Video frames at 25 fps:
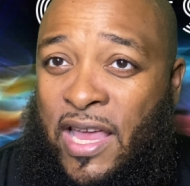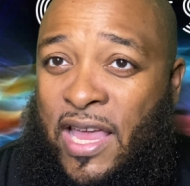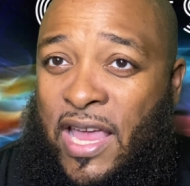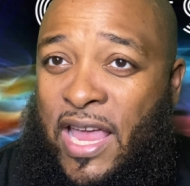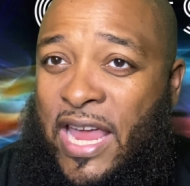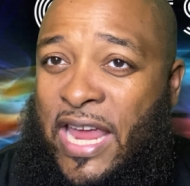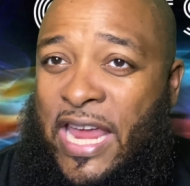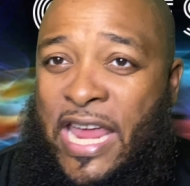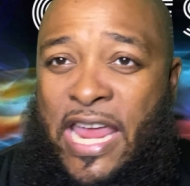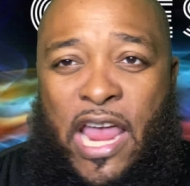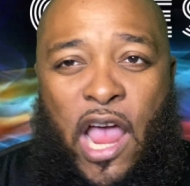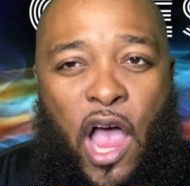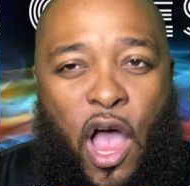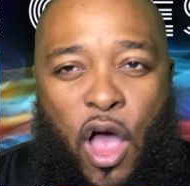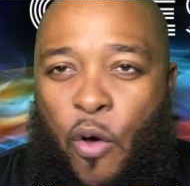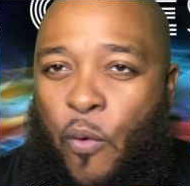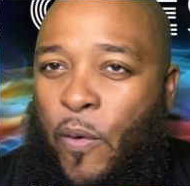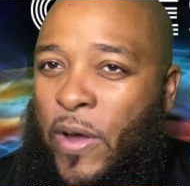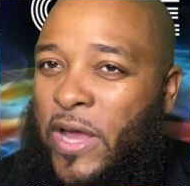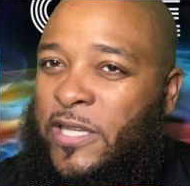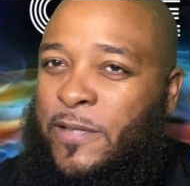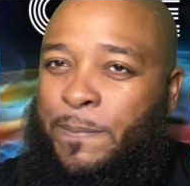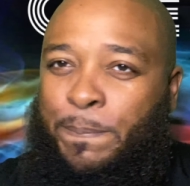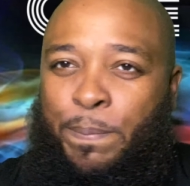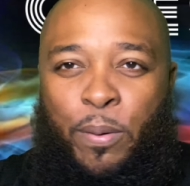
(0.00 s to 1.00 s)
And he
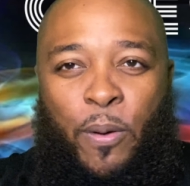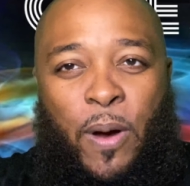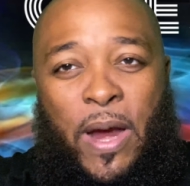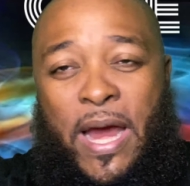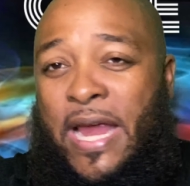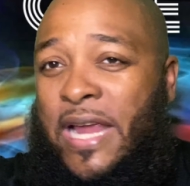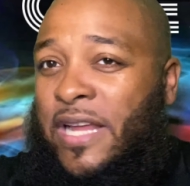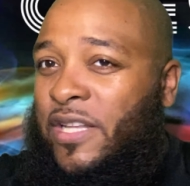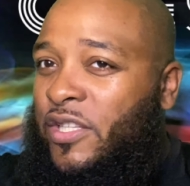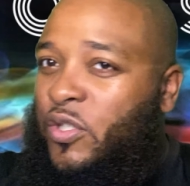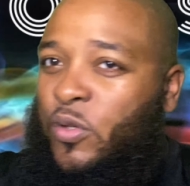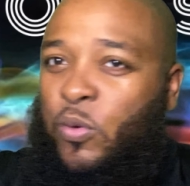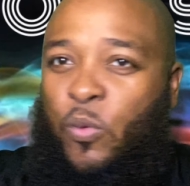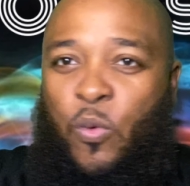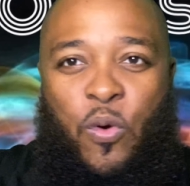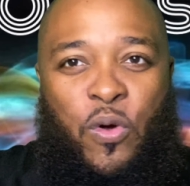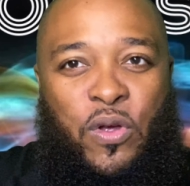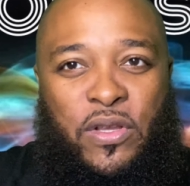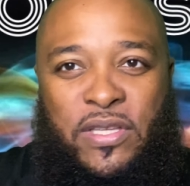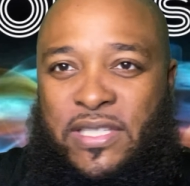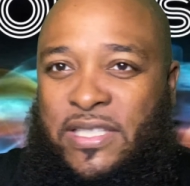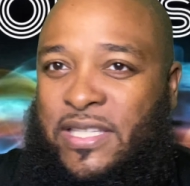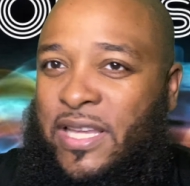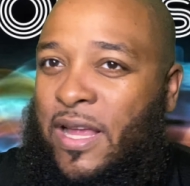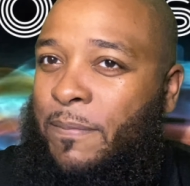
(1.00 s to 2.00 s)
always praying
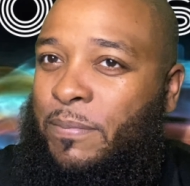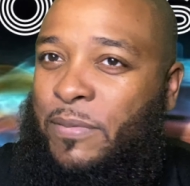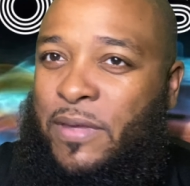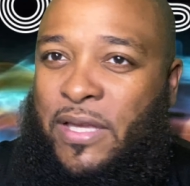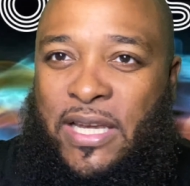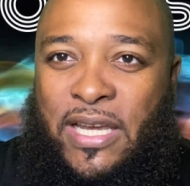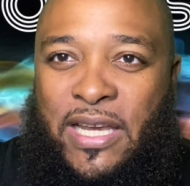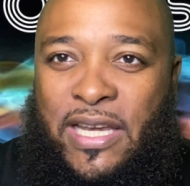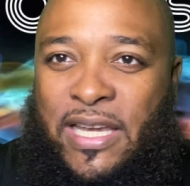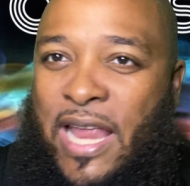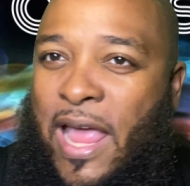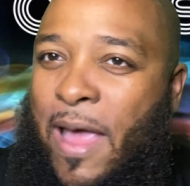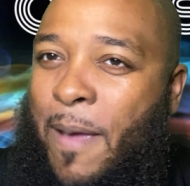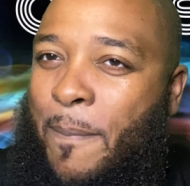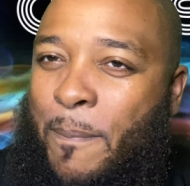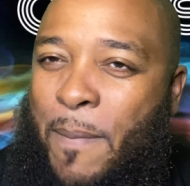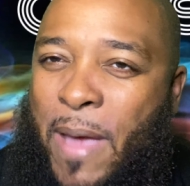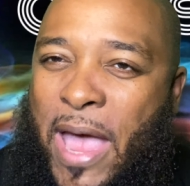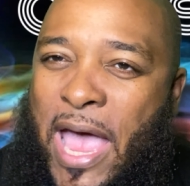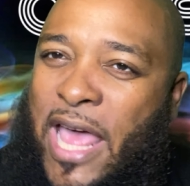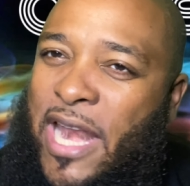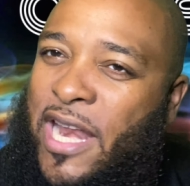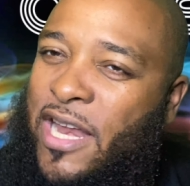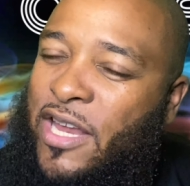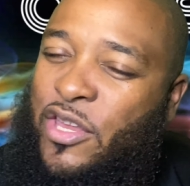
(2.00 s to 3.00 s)
towards something in that
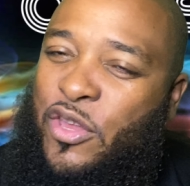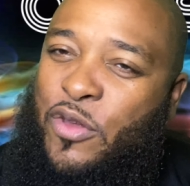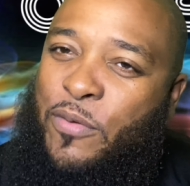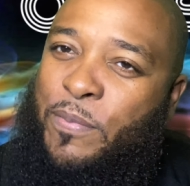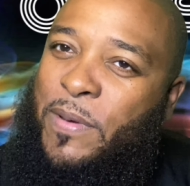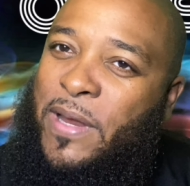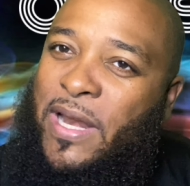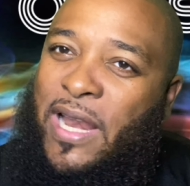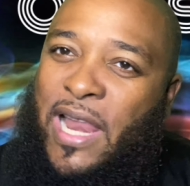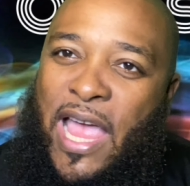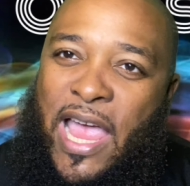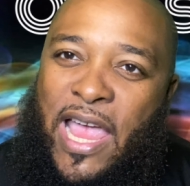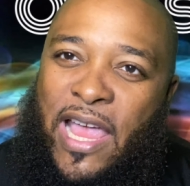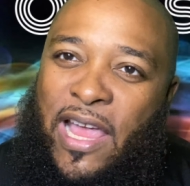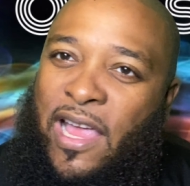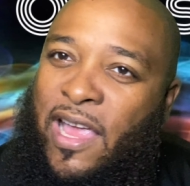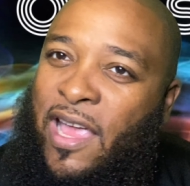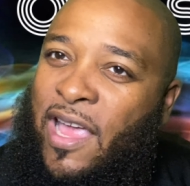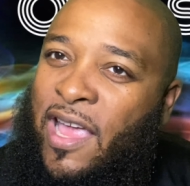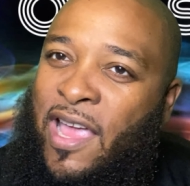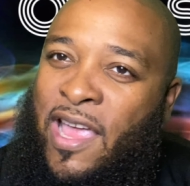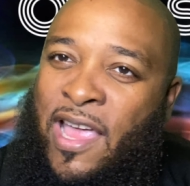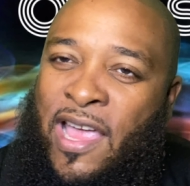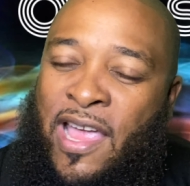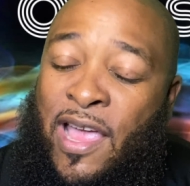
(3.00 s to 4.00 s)
manner. You be like,
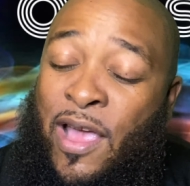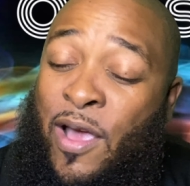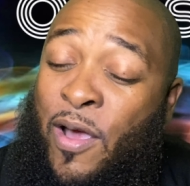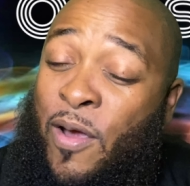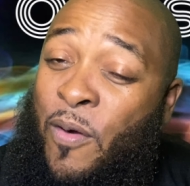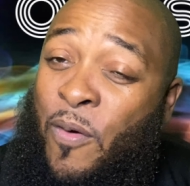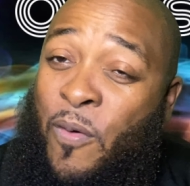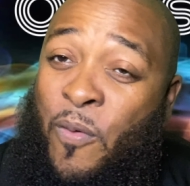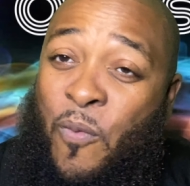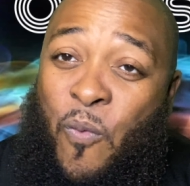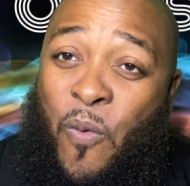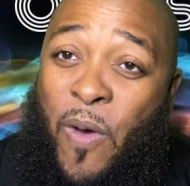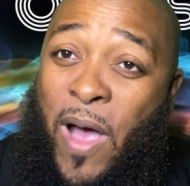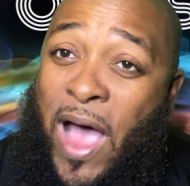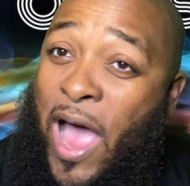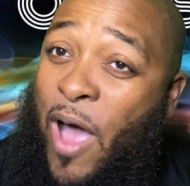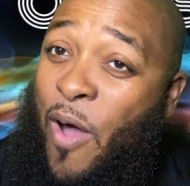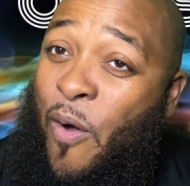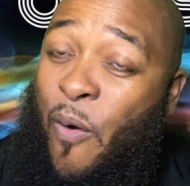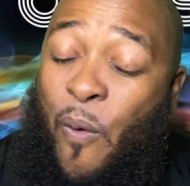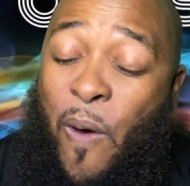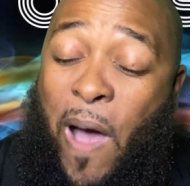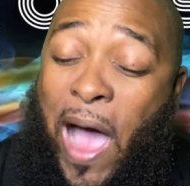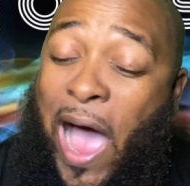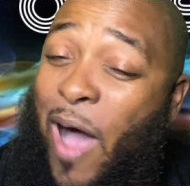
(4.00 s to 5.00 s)

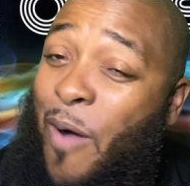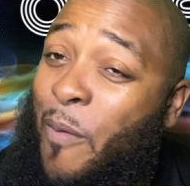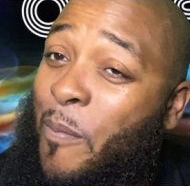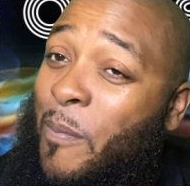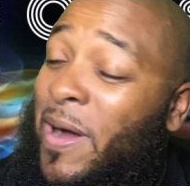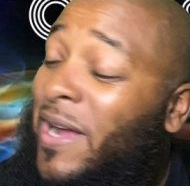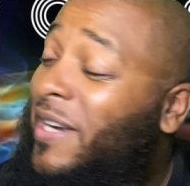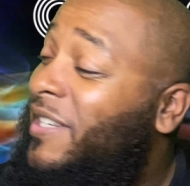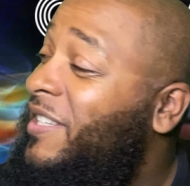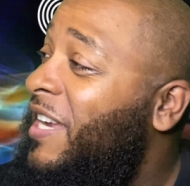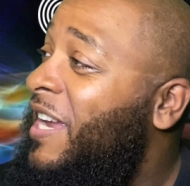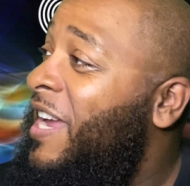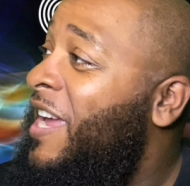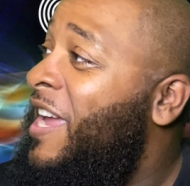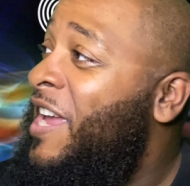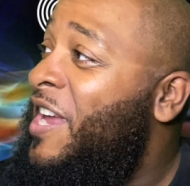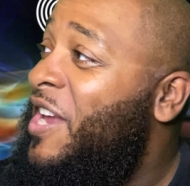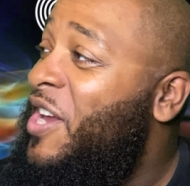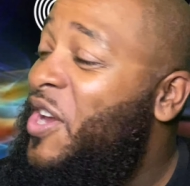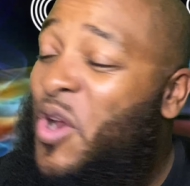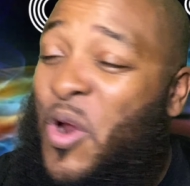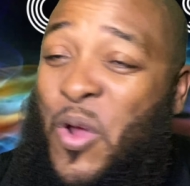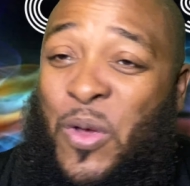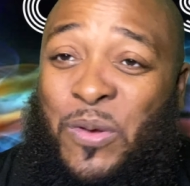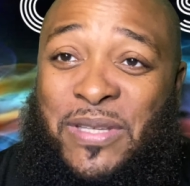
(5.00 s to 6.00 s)
wow, how much,
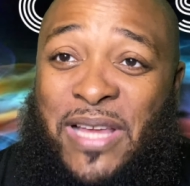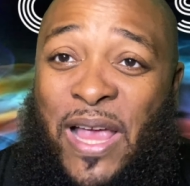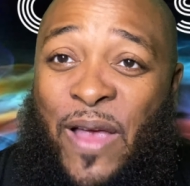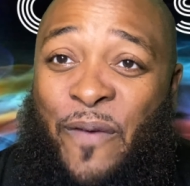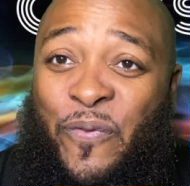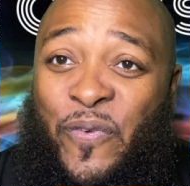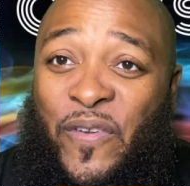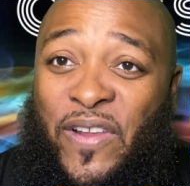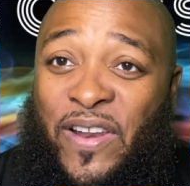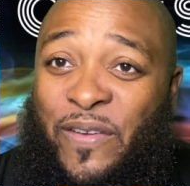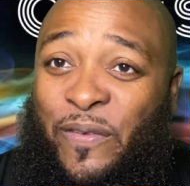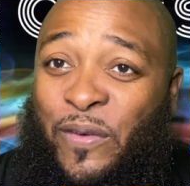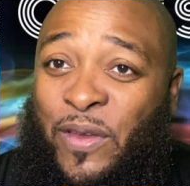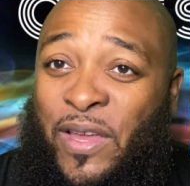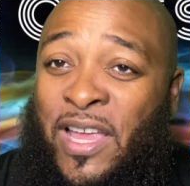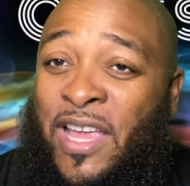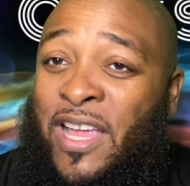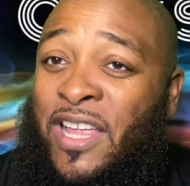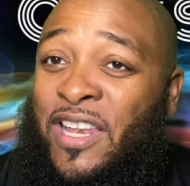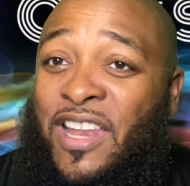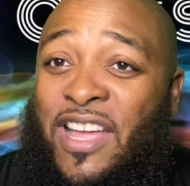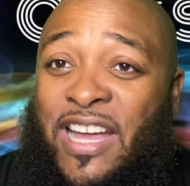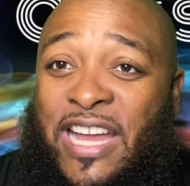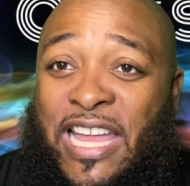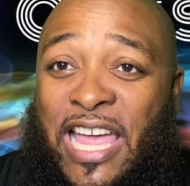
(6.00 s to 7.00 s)
you know what I'm saying?
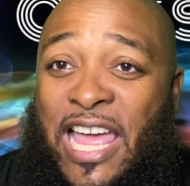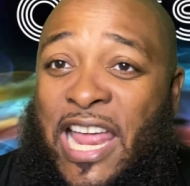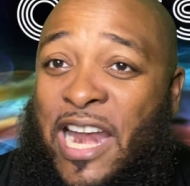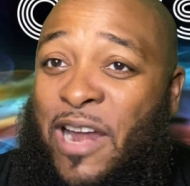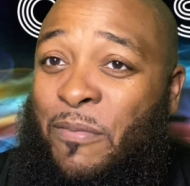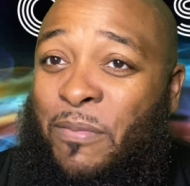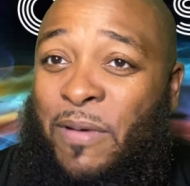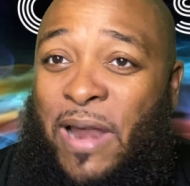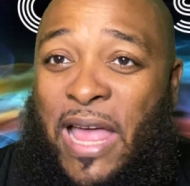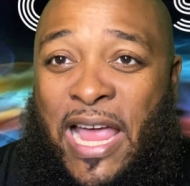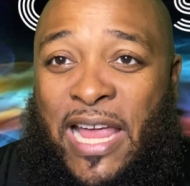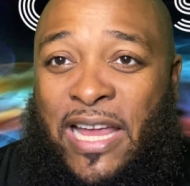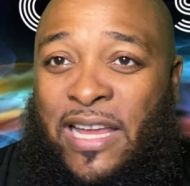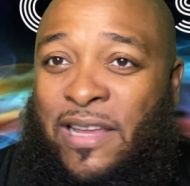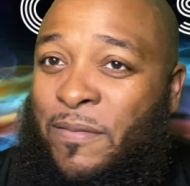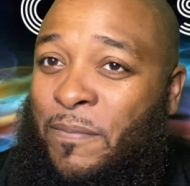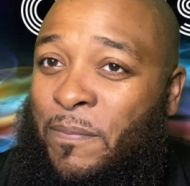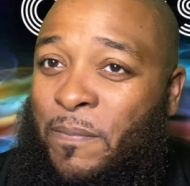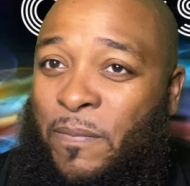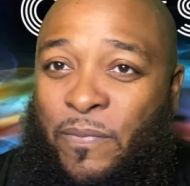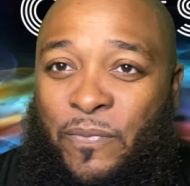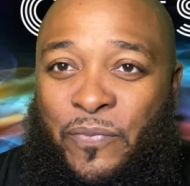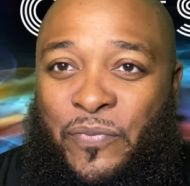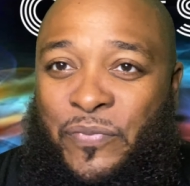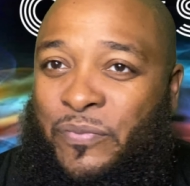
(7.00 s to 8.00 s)
Look at him like,
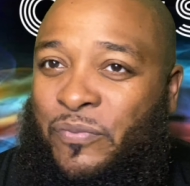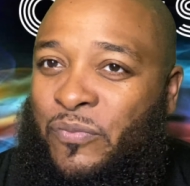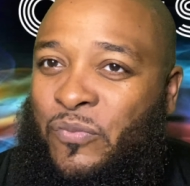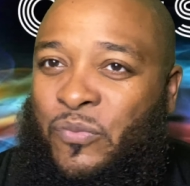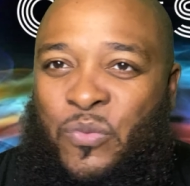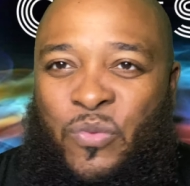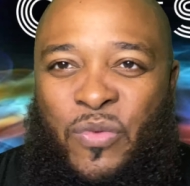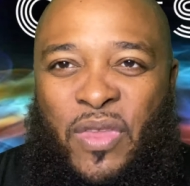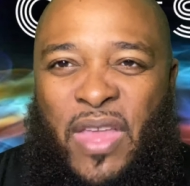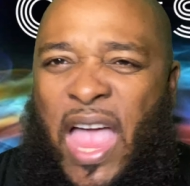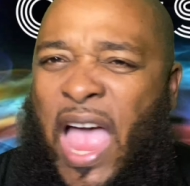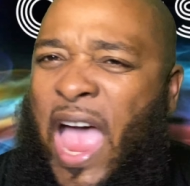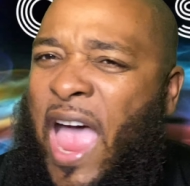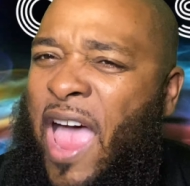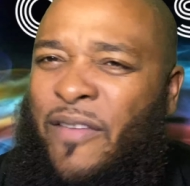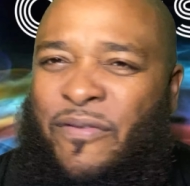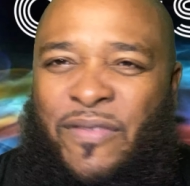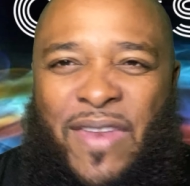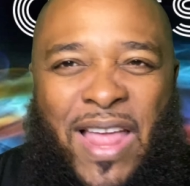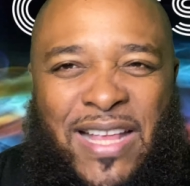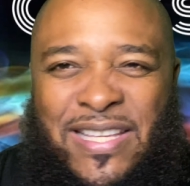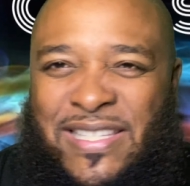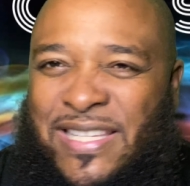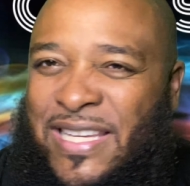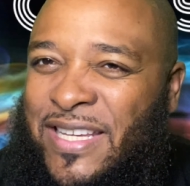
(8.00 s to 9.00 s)
I have
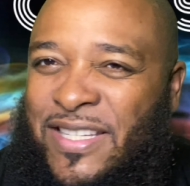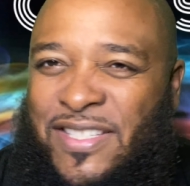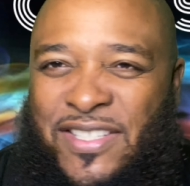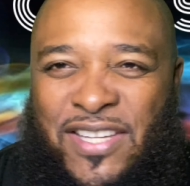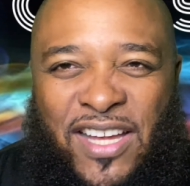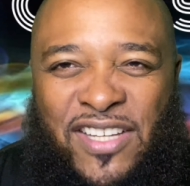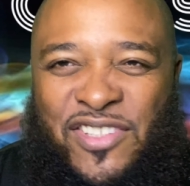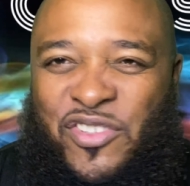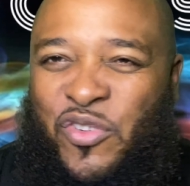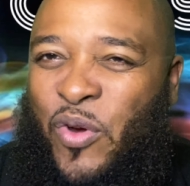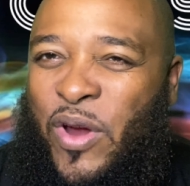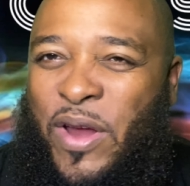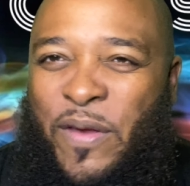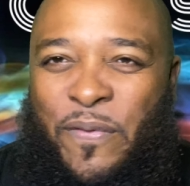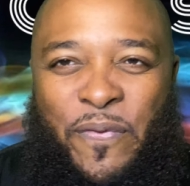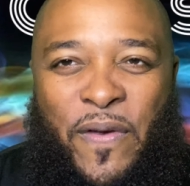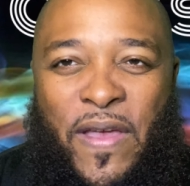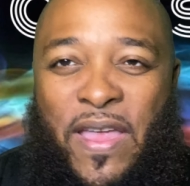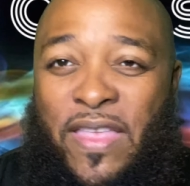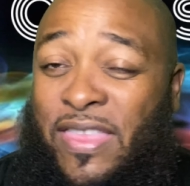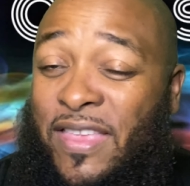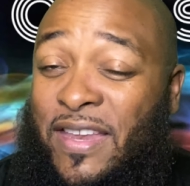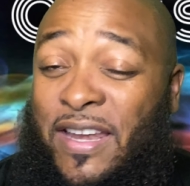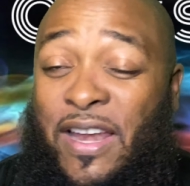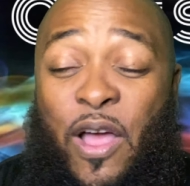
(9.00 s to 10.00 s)
not seen such great
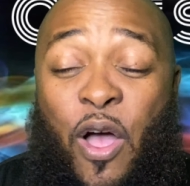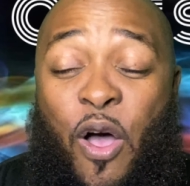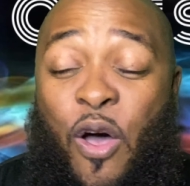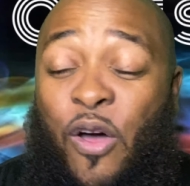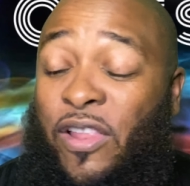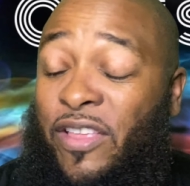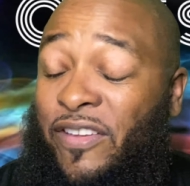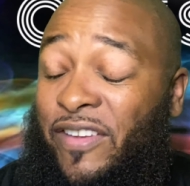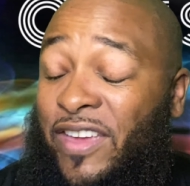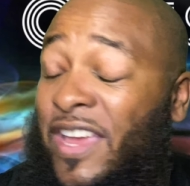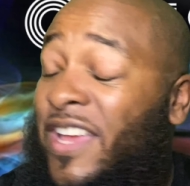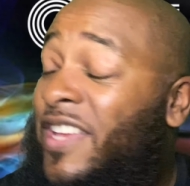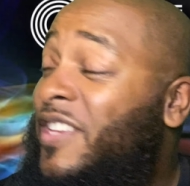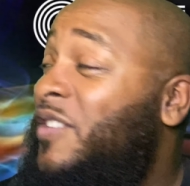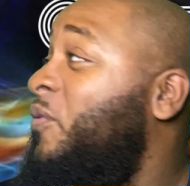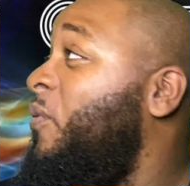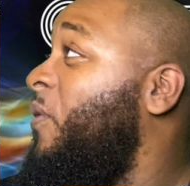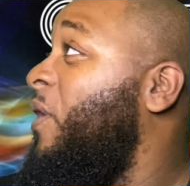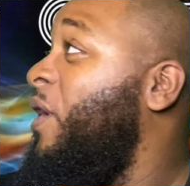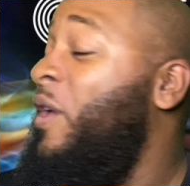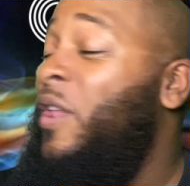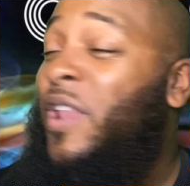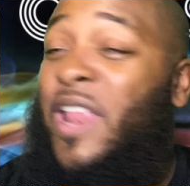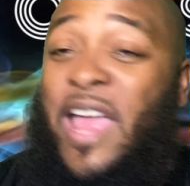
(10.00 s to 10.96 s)
faith in the whole of Israel.